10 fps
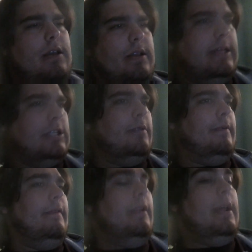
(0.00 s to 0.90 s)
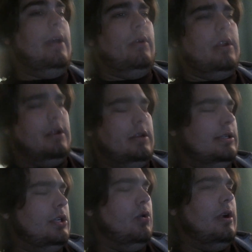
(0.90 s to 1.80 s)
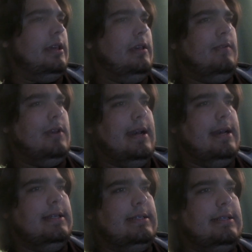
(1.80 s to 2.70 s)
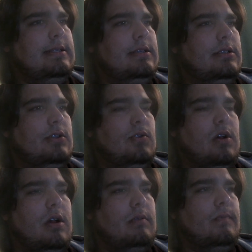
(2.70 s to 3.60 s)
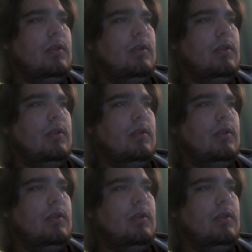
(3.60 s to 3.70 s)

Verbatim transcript: that's gonna be for today. I wanna don't wanna keep you guys too long.